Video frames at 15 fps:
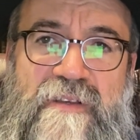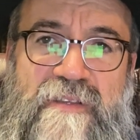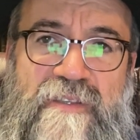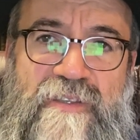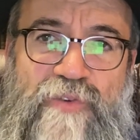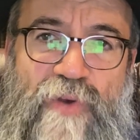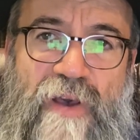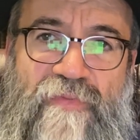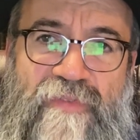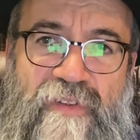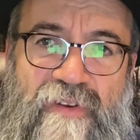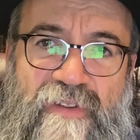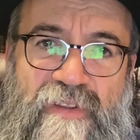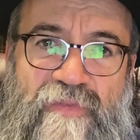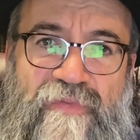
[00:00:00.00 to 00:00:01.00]
so
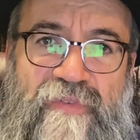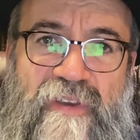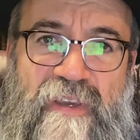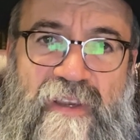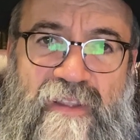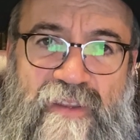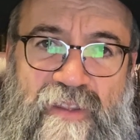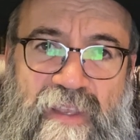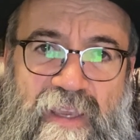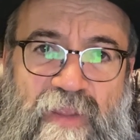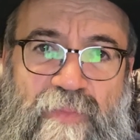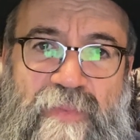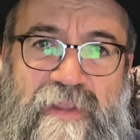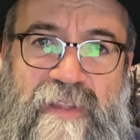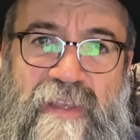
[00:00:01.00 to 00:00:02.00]
after the fact
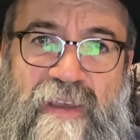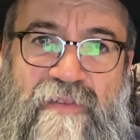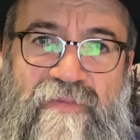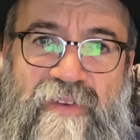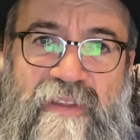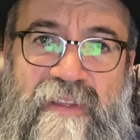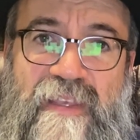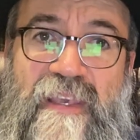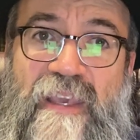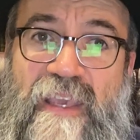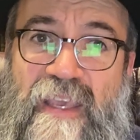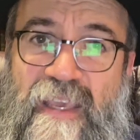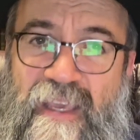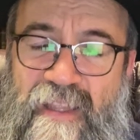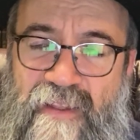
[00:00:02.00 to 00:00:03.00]
and by the eved, he
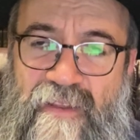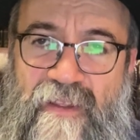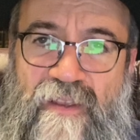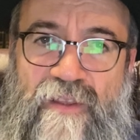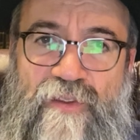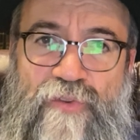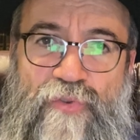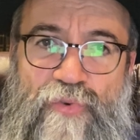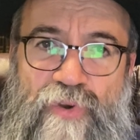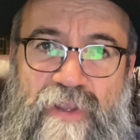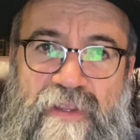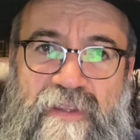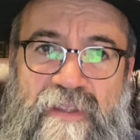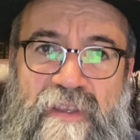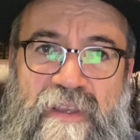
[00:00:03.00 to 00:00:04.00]
can do
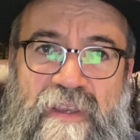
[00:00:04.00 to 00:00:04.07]
it